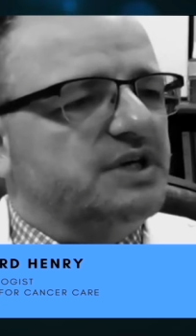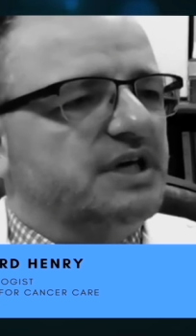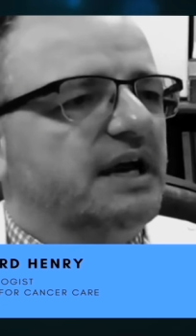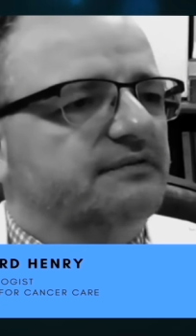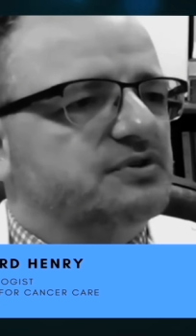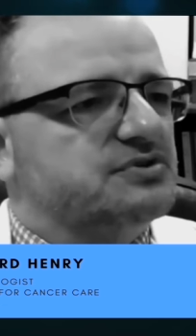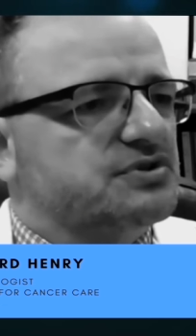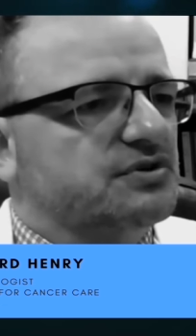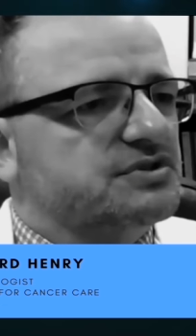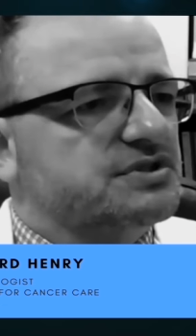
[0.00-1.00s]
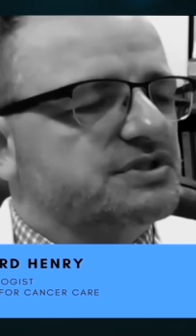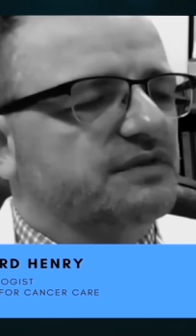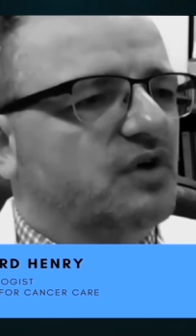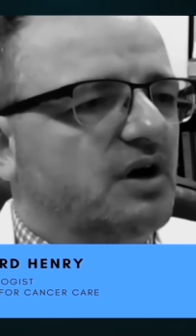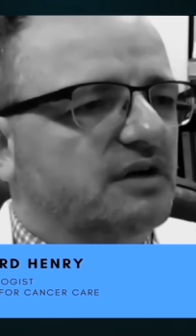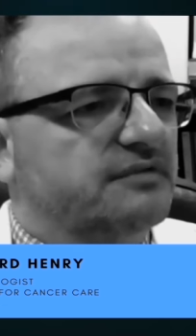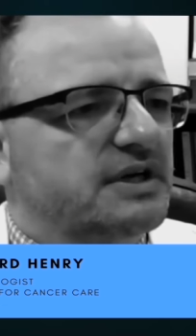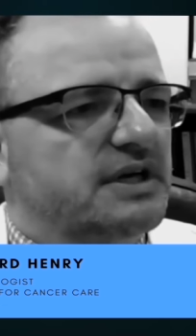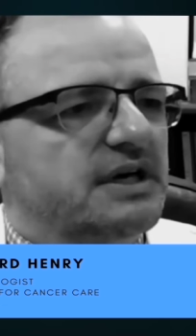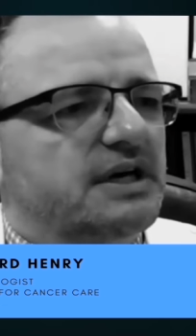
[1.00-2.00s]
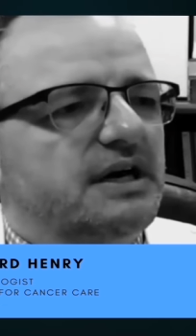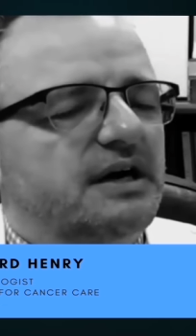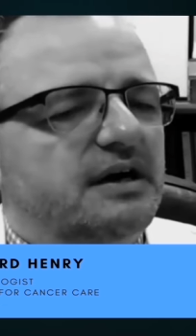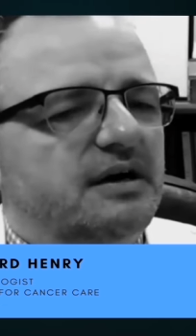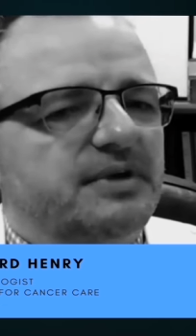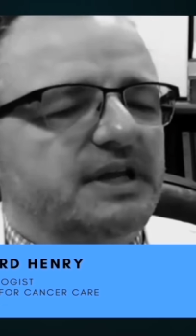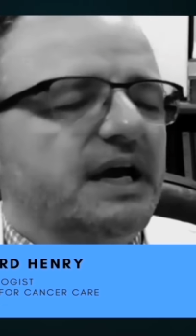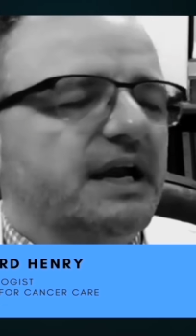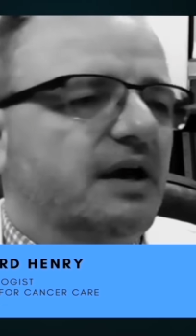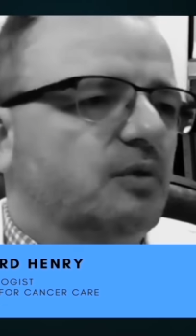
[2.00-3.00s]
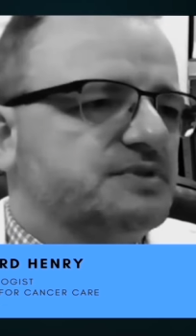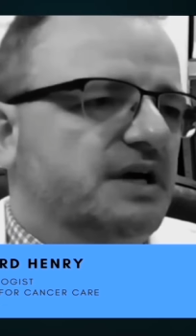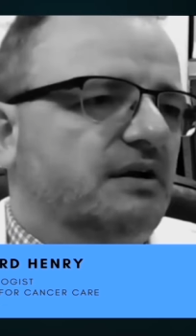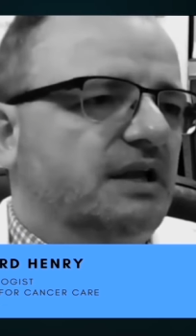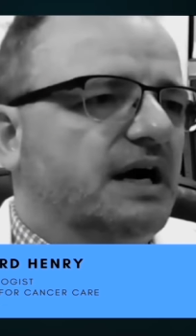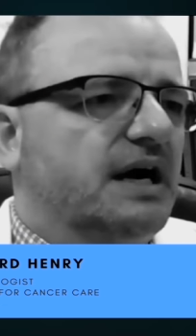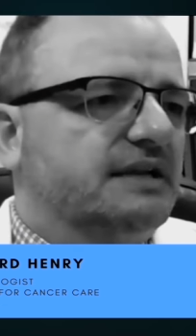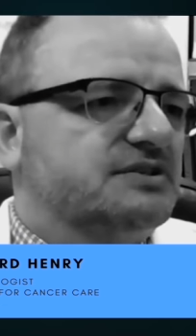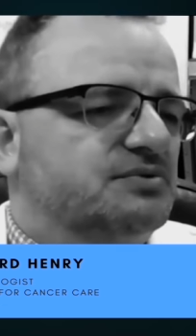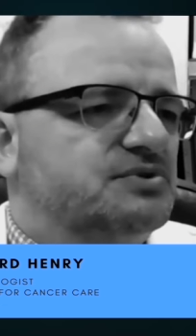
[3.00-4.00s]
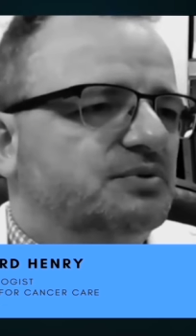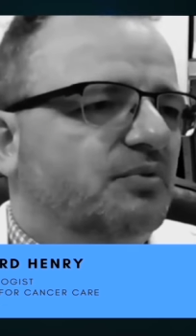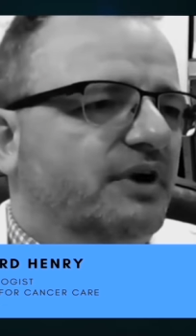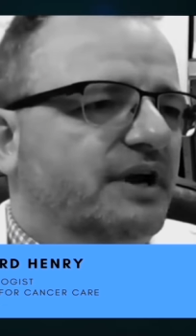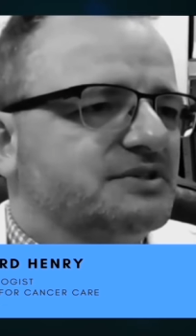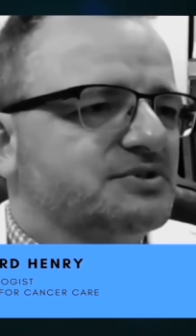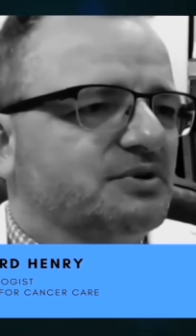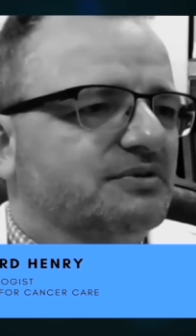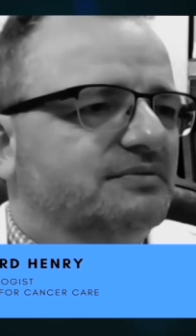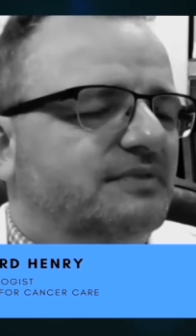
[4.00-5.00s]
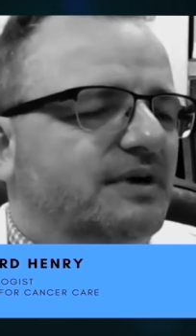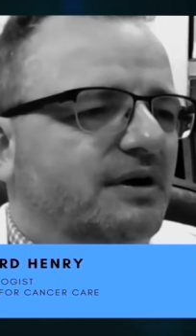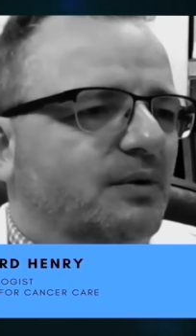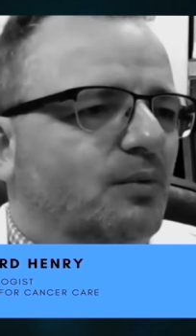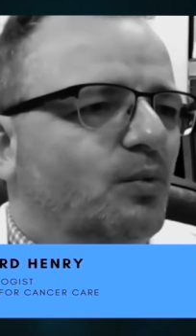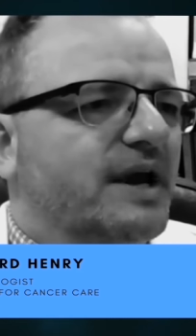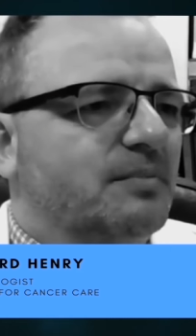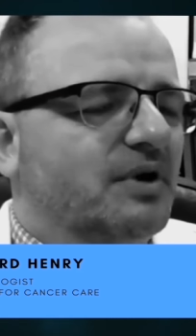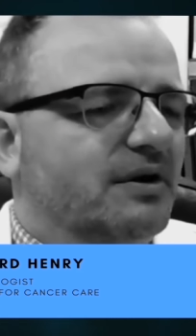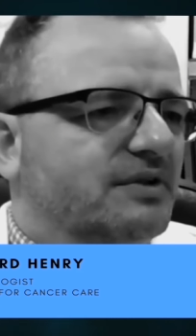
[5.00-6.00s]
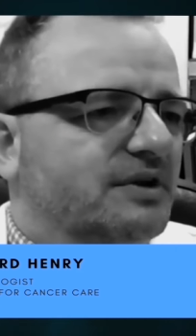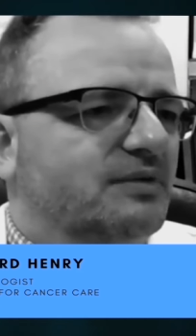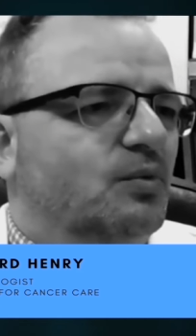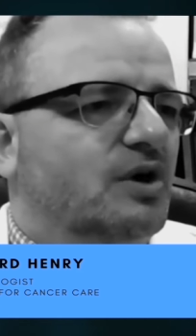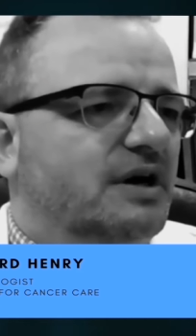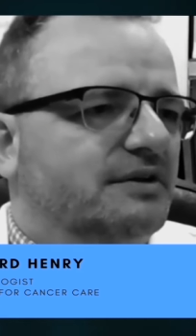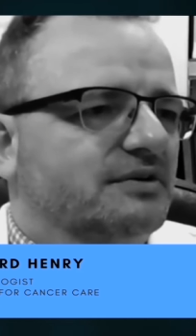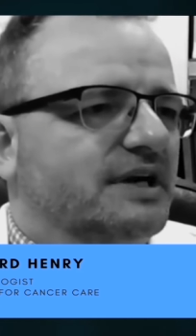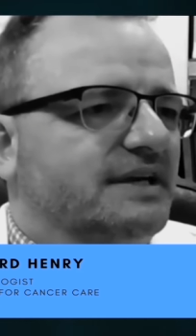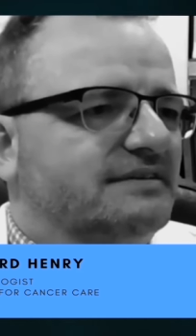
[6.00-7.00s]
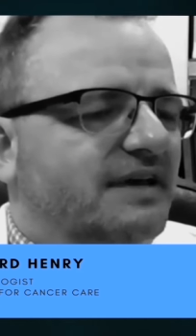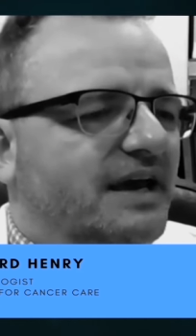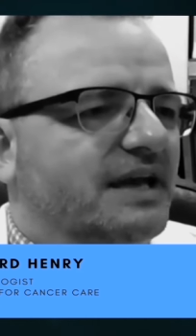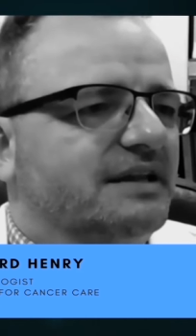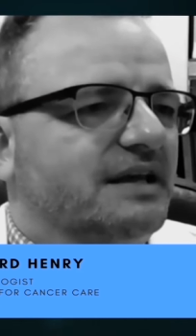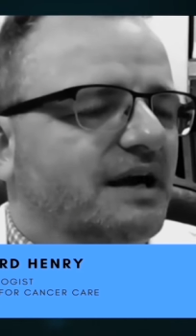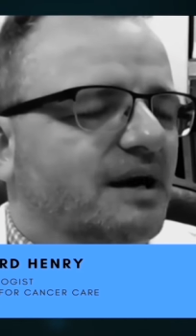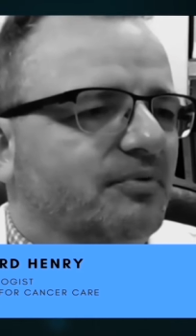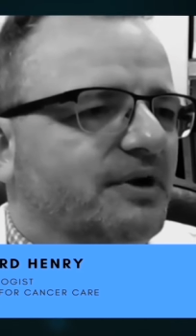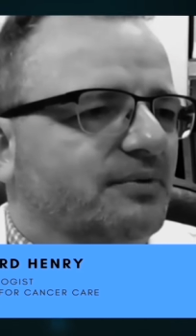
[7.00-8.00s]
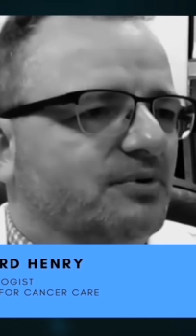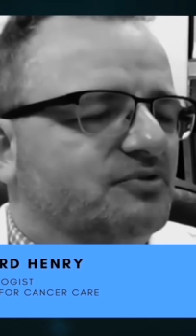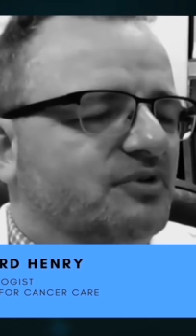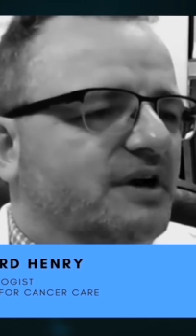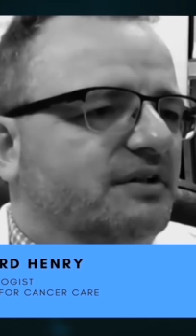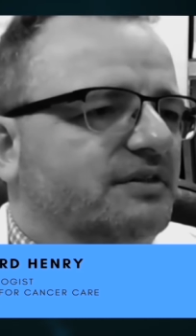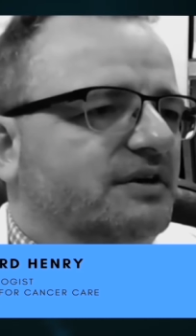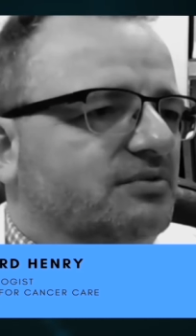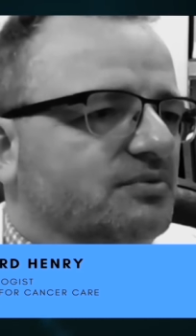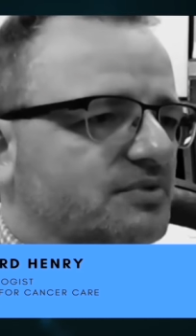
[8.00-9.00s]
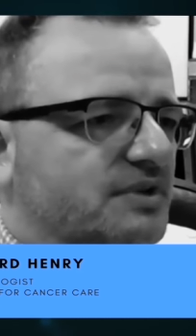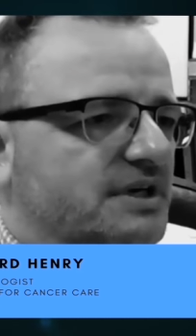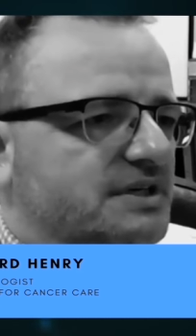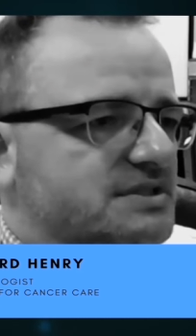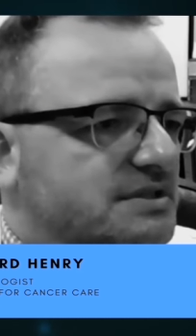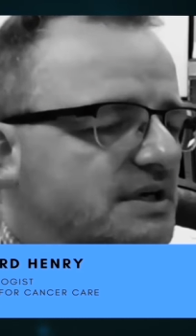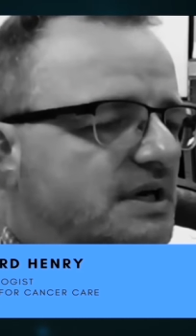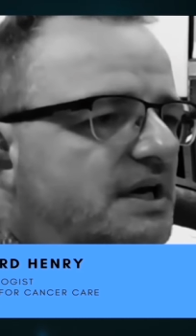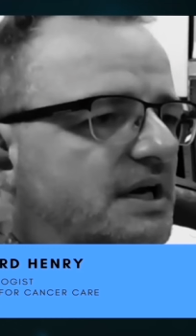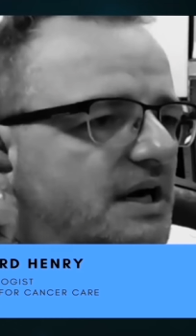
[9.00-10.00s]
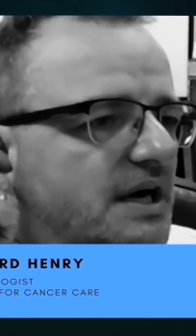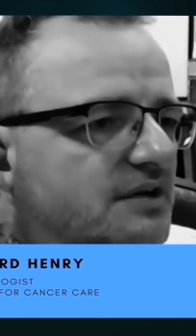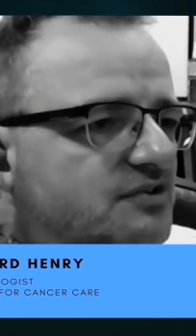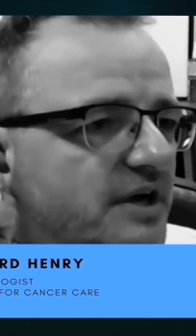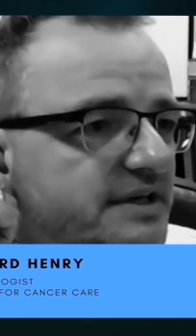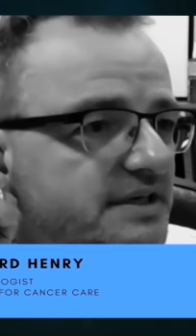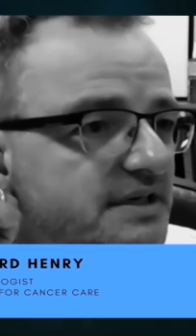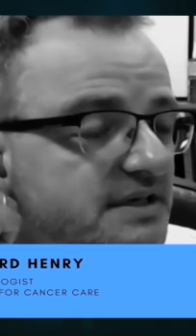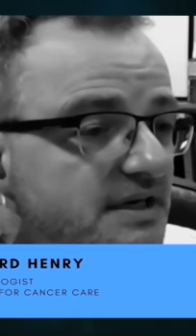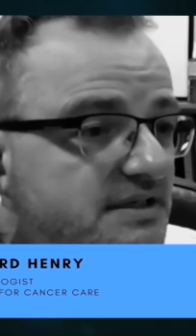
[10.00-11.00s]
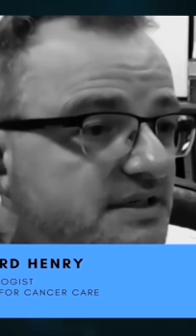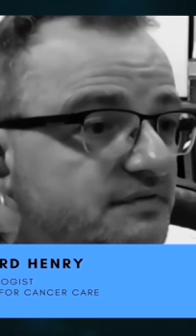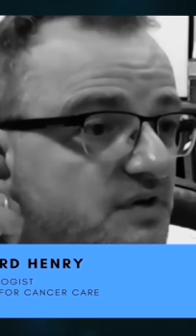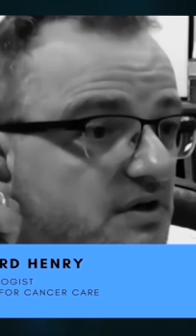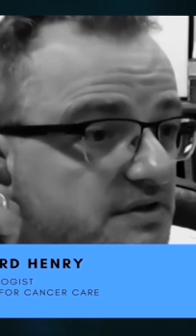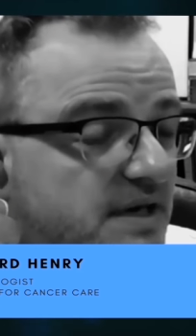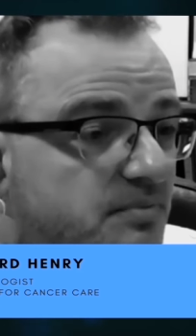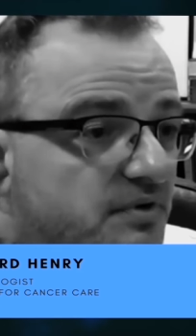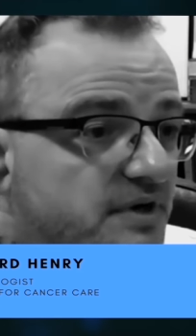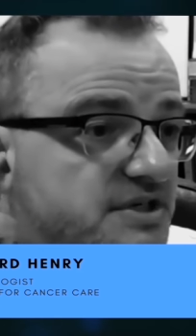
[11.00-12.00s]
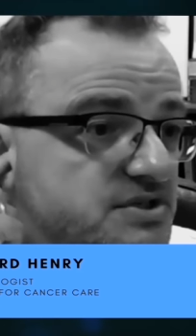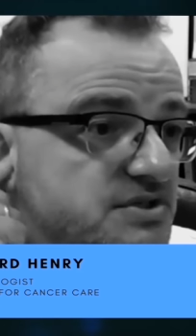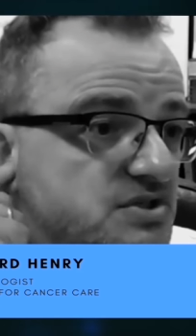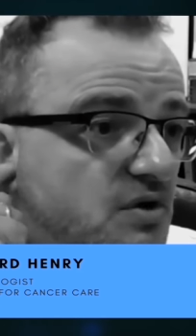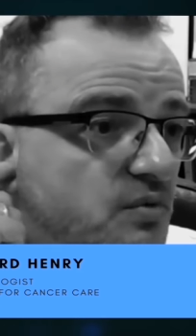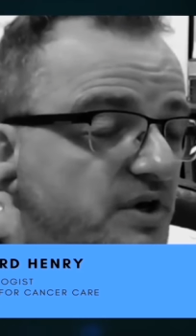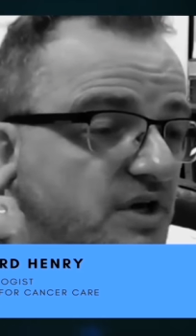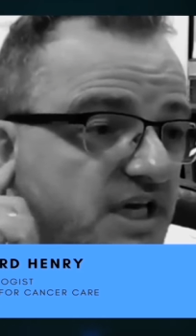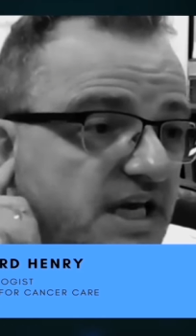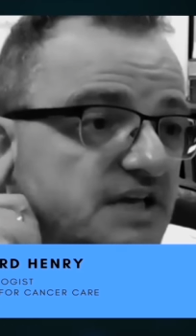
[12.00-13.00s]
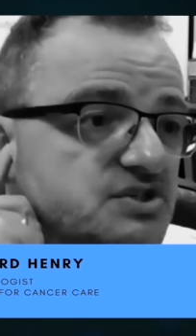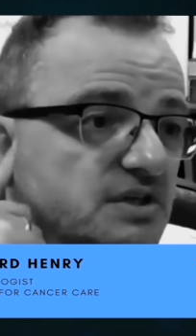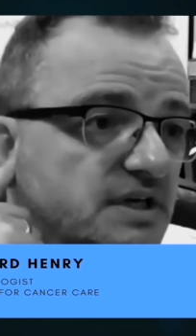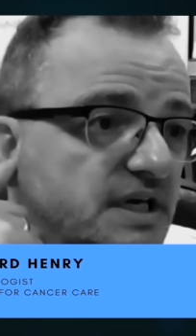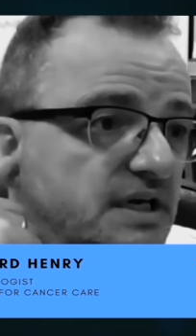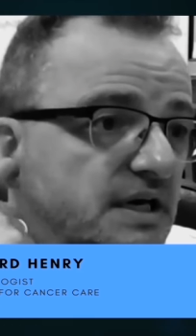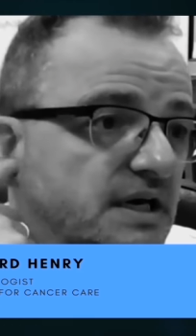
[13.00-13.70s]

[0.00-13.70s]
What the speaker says: we can have two surgeons involved, and that helps out a lot. So two brains are way better than one. They're like 10 in the operating room trying to think through things and trying to conduct difficult operations. So we occasionally